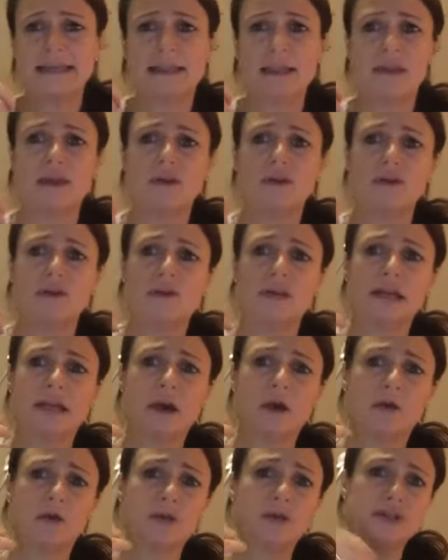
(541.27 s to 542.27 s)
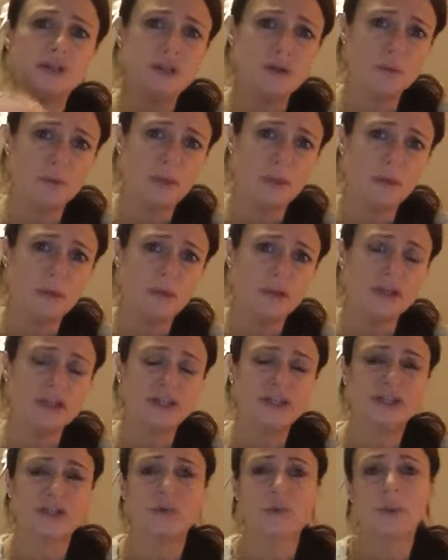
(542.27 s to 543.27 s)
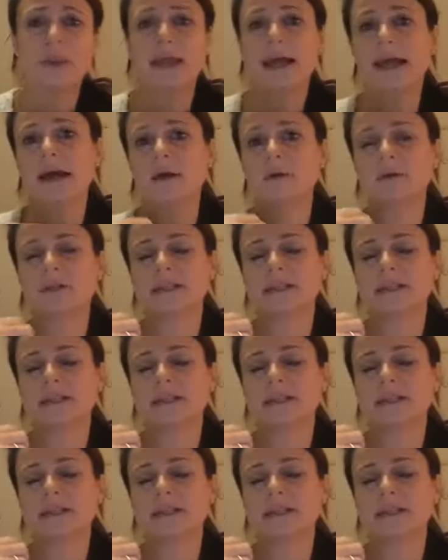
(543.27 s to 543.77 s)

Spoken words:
they couldn't get on and do what they wanted to do without